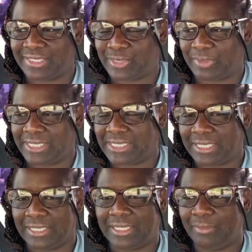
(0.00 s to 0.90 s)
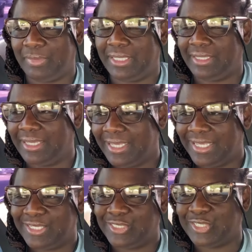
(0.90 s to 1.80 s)
So I said, let me
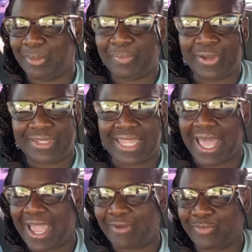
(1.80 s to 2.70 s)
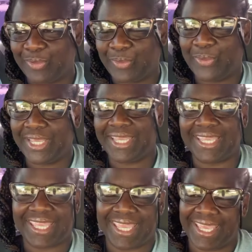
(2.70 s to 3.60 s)
jump on live real quick
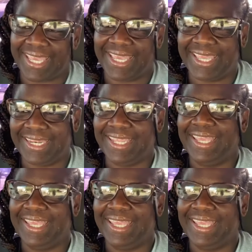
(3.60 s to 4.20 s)
and